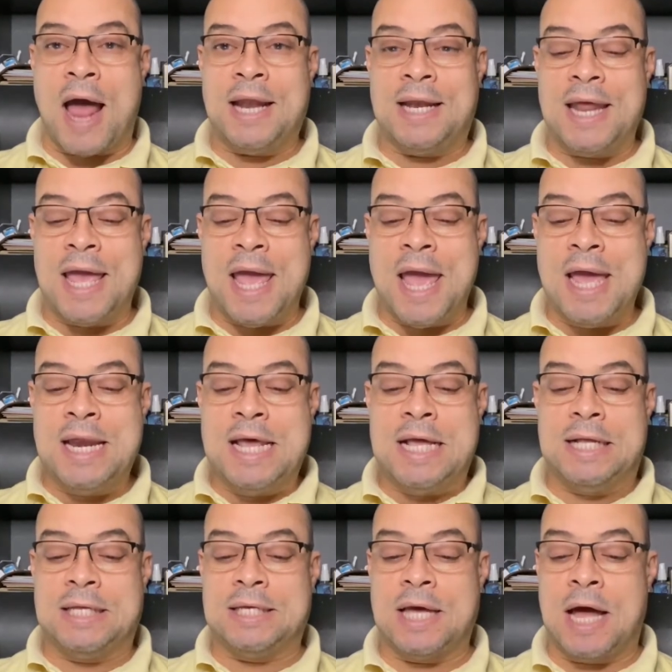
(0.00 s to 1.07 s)
at
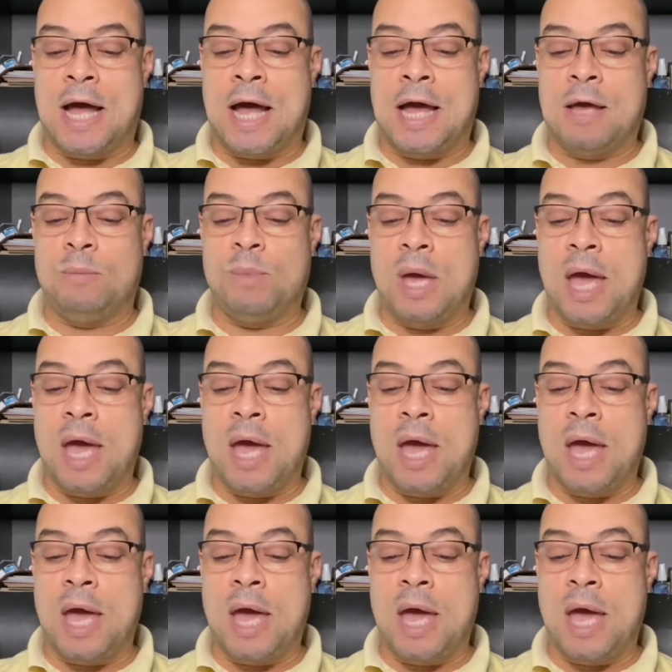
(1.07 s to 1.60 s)
any time.